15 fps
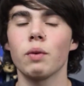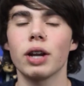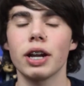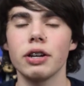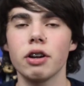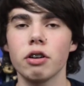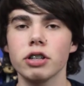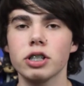What I
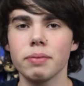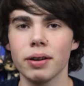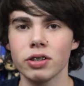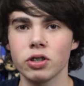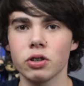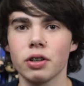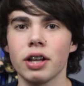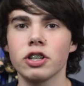noticed
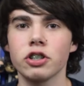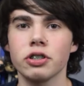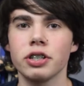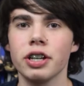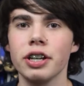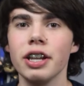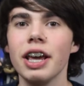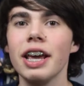about Joel
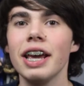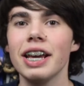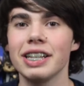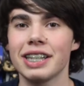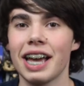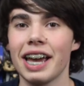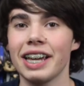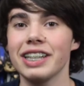Edgerton is
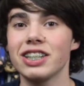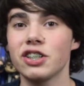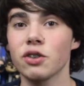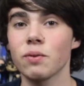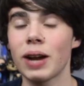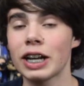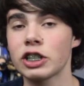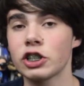that his
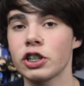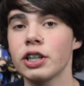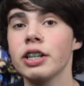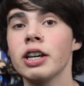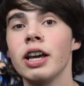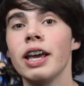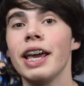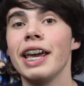
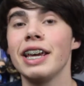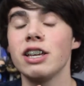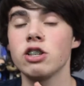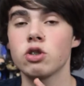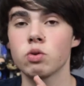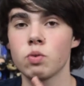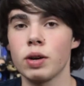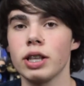direction
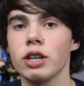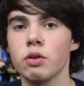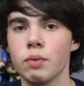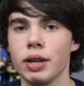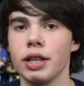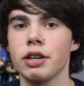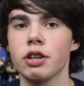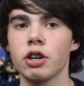is really,
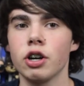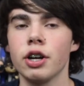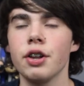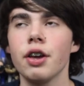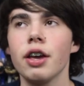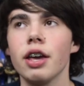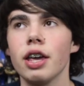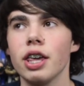really
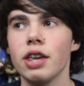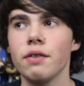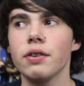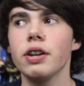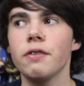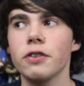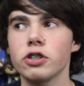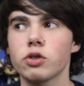good,
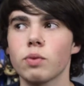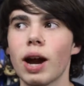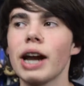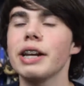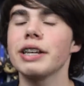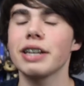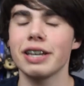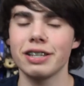even if his
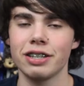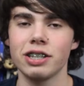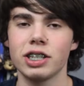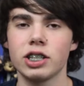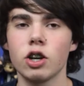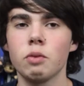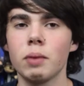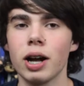writing isn't
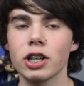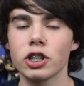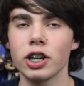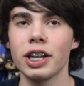so much.